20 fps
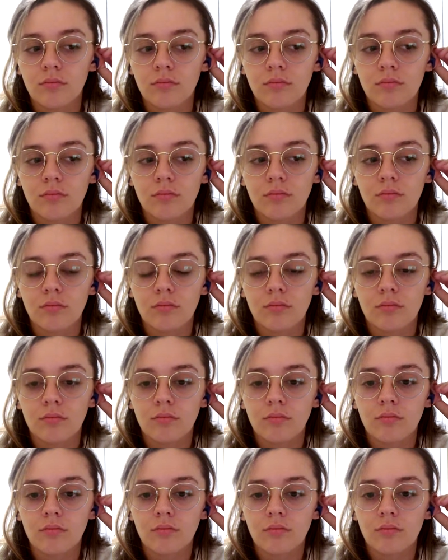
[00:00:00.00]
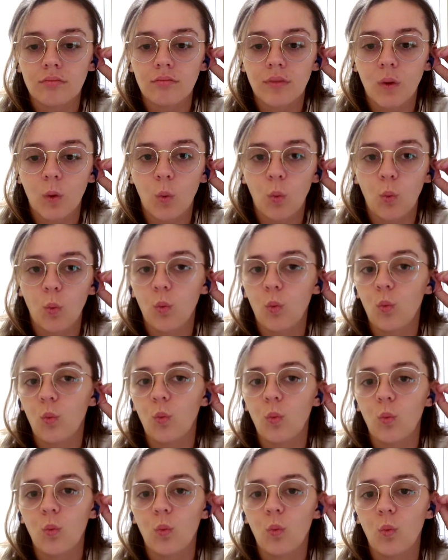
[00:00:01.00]

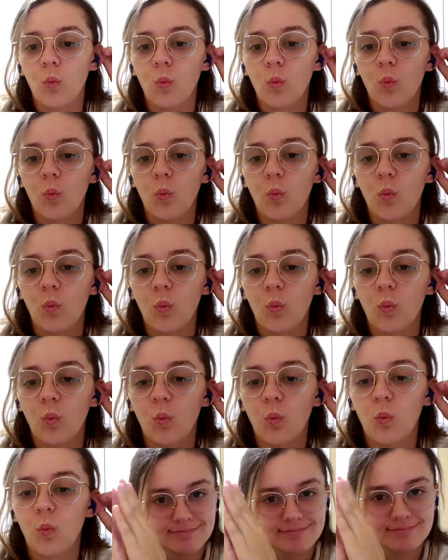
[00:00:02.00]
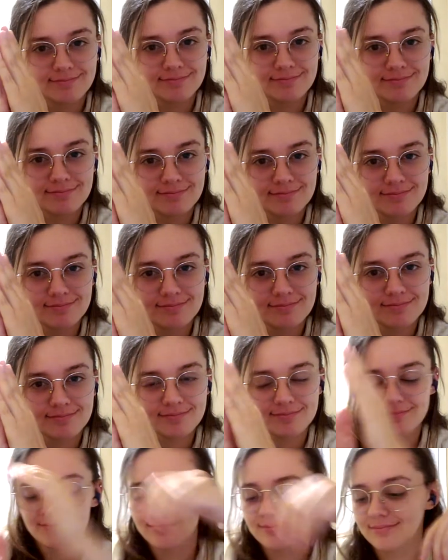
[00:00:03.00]

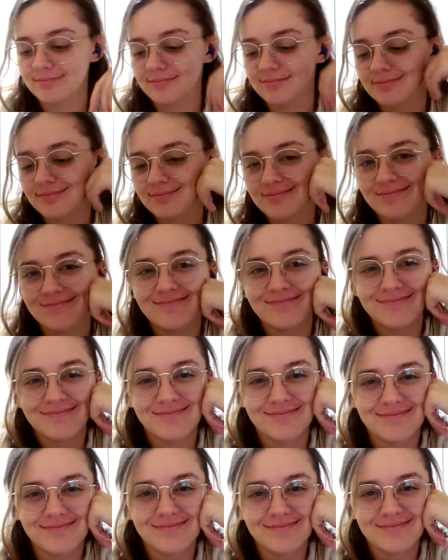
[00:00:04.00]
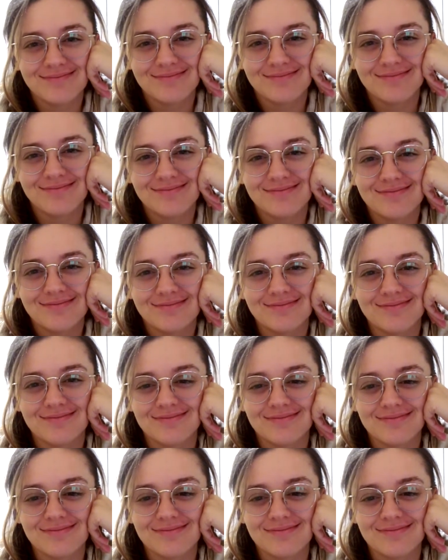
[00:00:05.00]
(silent)